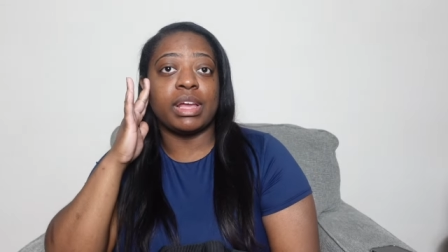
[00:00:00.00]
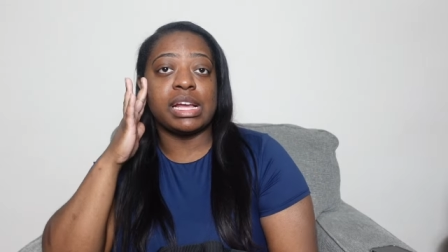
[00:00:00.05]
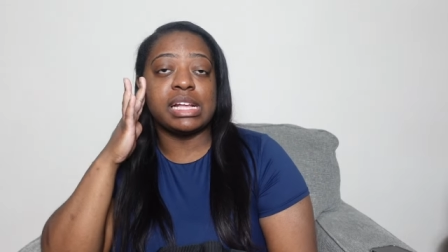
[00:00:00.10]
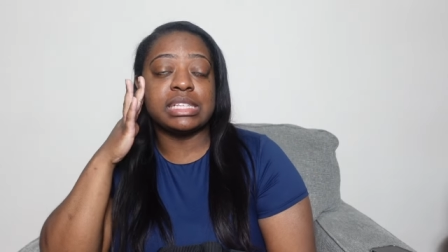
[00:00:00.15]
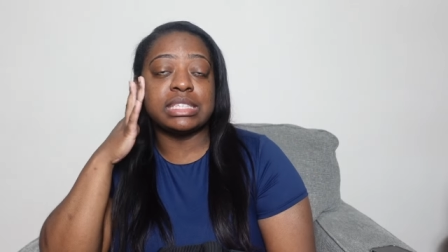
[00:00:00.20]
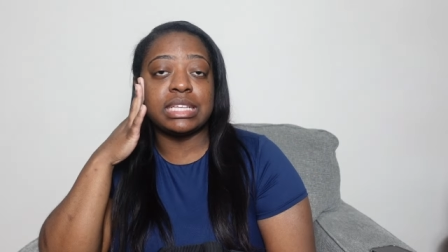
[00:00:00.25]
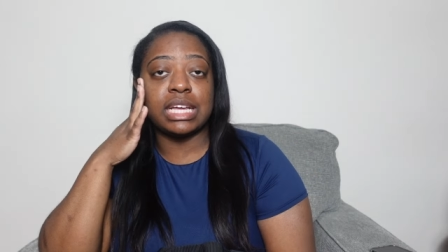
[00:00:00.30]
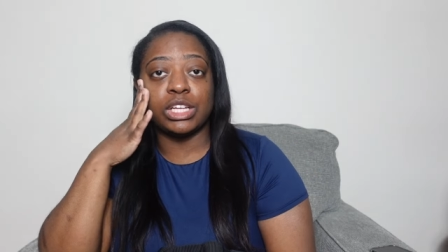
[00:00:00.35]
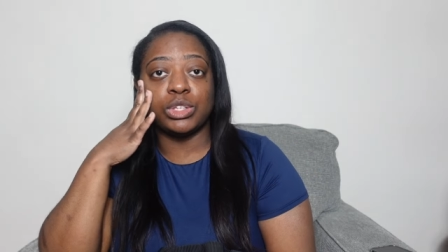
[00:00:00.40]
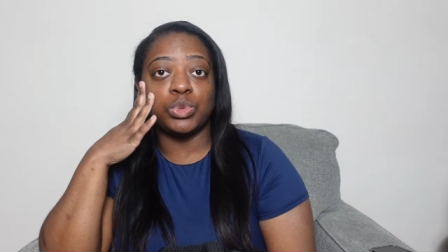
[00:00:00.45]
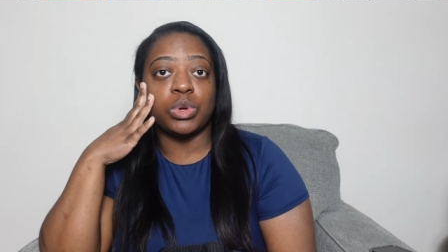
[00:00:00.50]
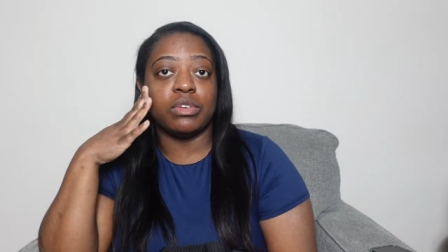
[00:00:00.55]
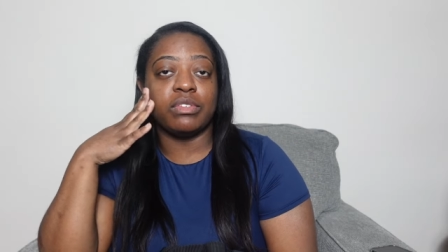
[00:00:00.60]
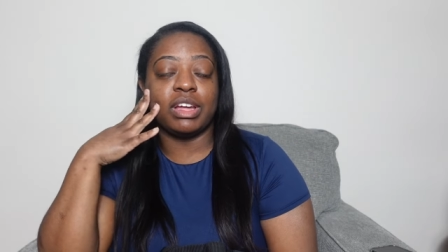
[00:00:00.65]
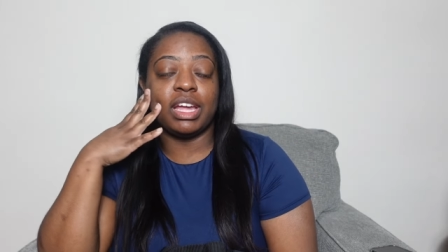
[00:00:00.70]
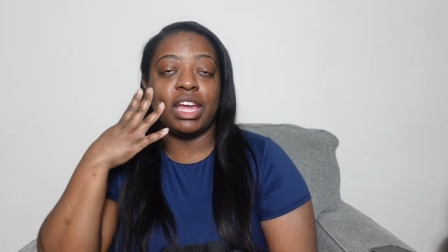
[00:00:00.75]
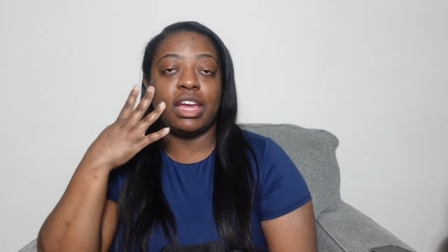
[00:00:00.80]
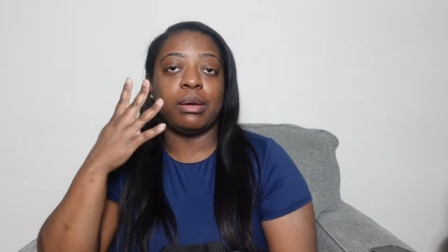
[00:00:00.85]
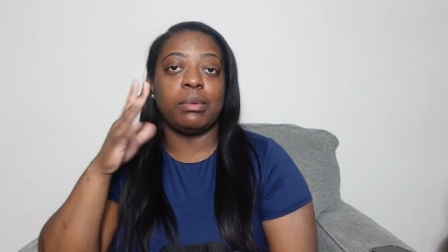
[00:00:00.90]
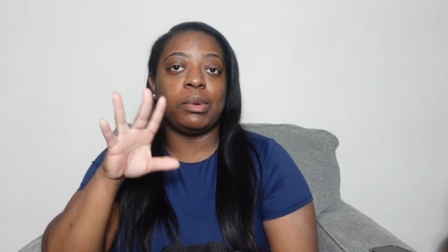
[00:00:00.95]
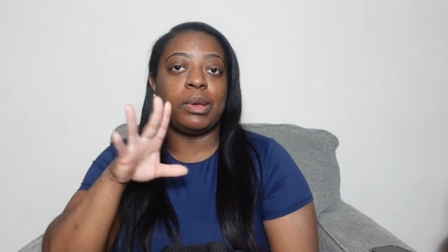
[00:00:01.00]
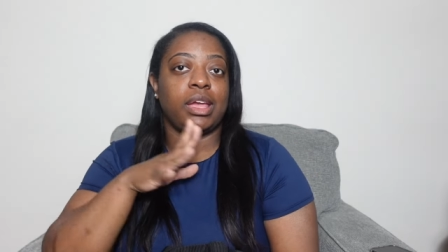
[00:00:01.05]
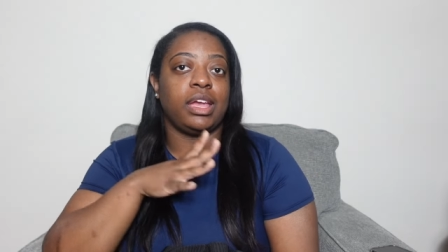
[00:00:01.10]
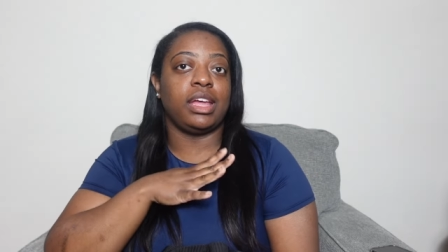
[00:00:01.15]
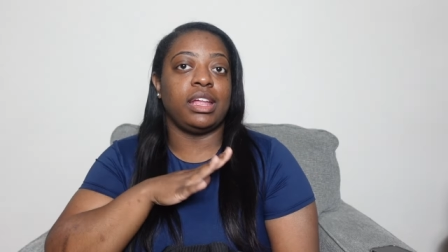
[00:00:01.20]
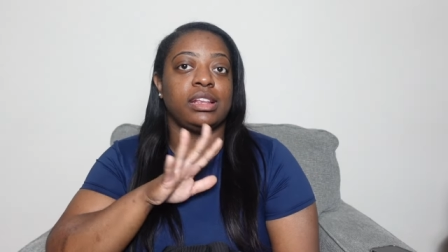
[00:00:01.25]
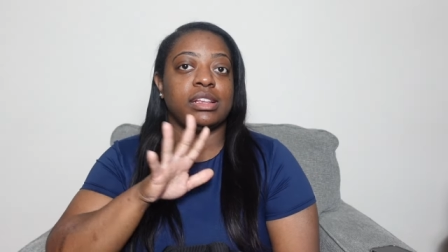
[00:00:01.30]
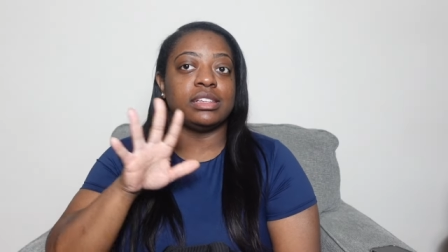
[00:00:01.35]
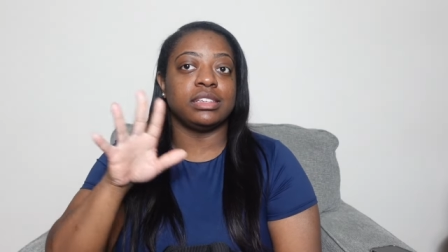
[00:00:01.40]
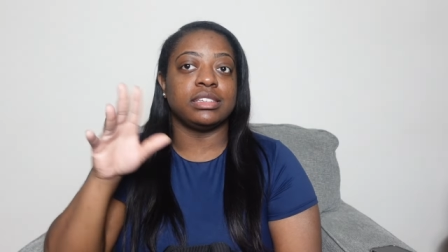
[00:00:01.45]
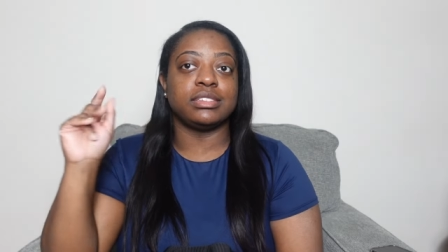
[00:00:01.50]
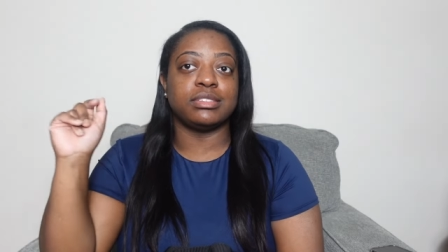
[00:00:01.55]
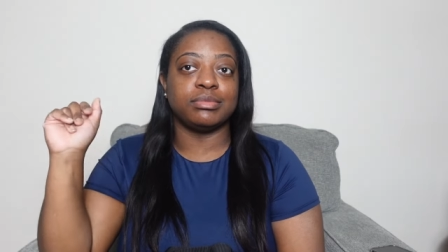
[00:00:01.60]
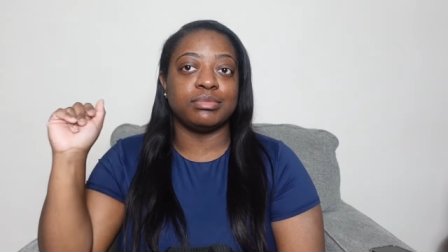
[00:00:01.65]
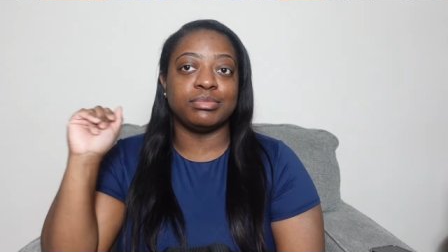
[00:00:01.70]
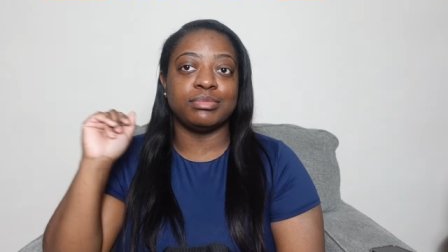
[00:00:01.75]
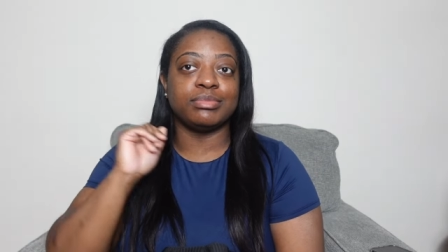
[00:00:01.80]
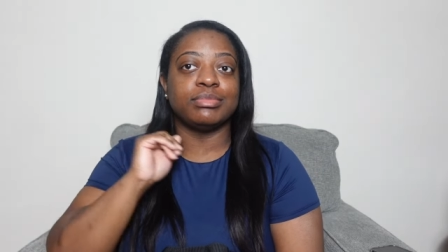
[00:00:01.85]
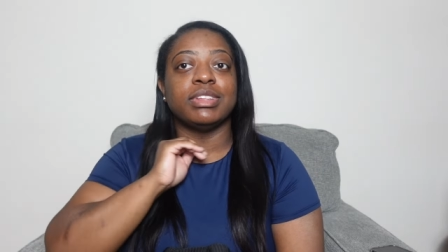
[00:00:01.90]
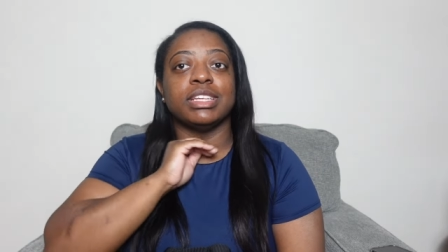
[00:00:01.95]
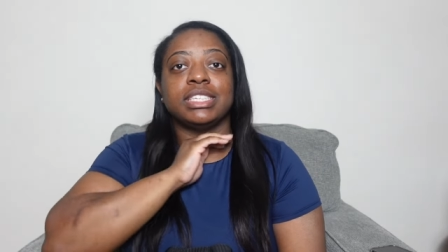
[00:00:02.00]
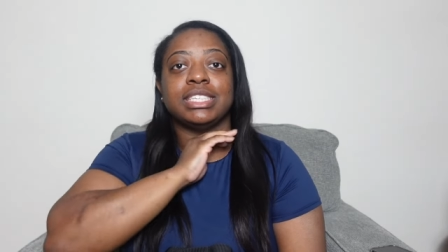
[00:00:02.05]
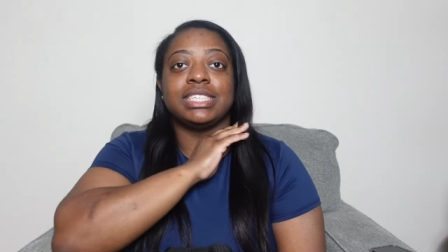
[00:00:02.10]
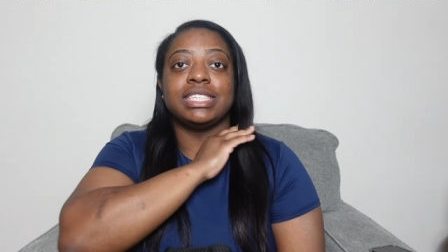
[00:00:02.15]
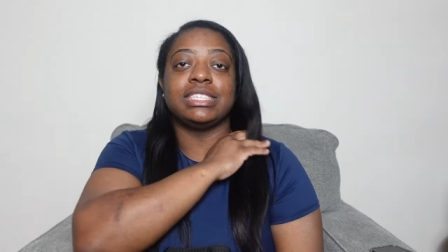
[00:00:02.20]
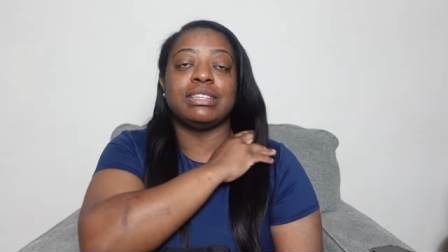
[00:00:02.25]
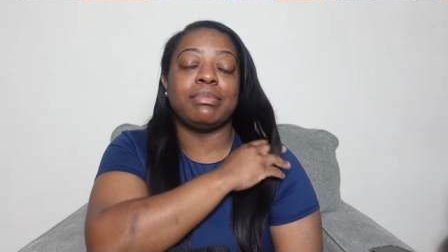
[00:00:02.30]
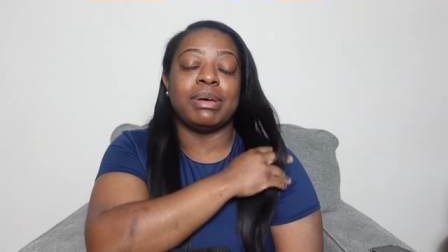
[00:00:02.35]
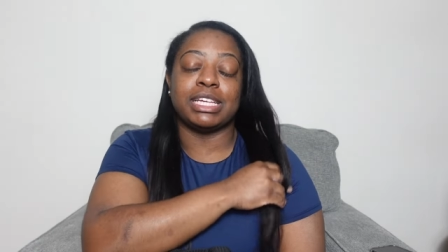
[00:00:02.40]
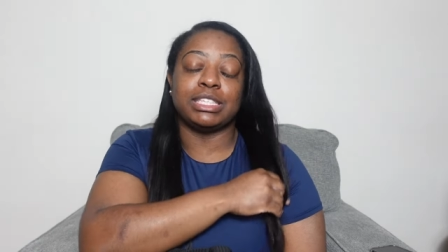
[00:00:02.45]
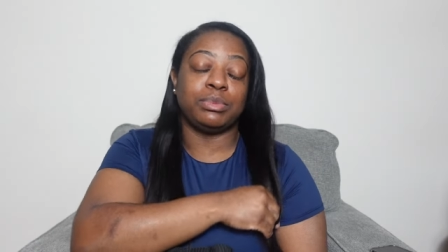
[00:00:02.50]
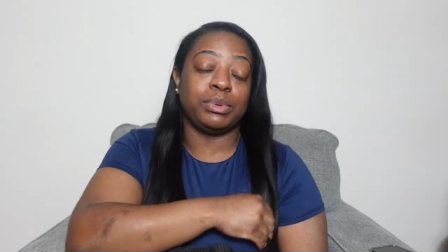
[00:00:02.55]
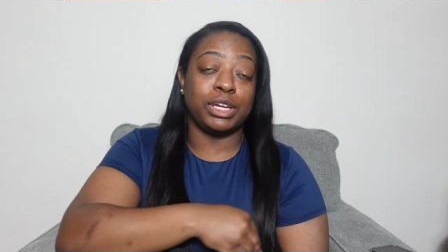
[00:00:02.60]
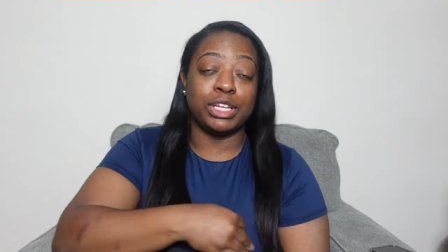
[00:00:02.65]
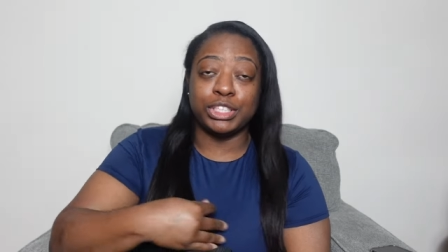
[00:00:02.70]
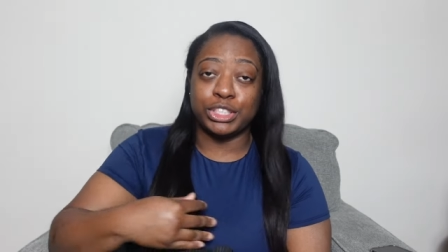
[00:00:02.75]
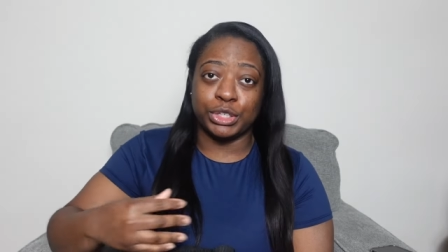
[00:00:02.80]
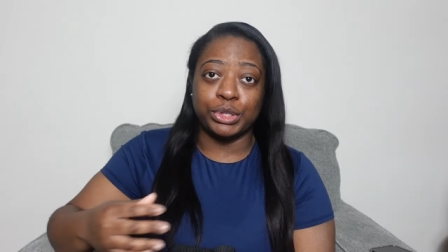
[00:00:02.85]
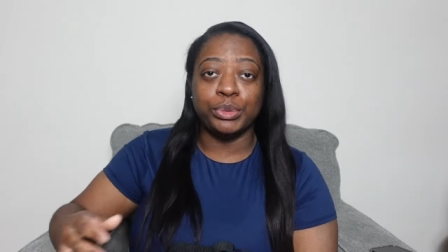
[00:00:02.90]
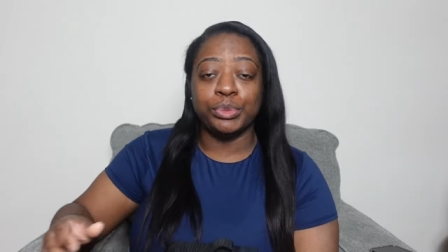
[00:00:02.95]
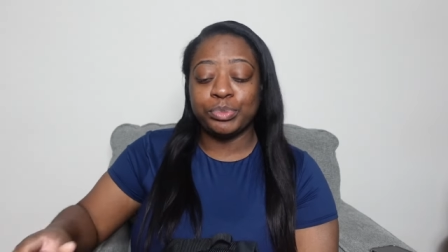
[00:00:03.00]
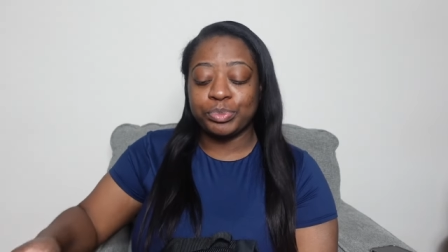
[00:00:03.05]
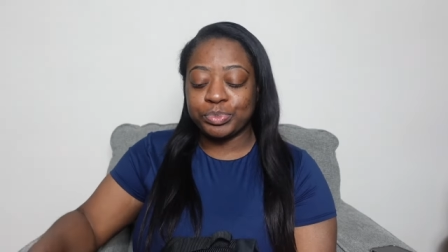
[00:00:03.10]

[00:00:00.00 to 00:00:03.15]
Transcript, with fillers: it's like twelve A M and this is the best we could do.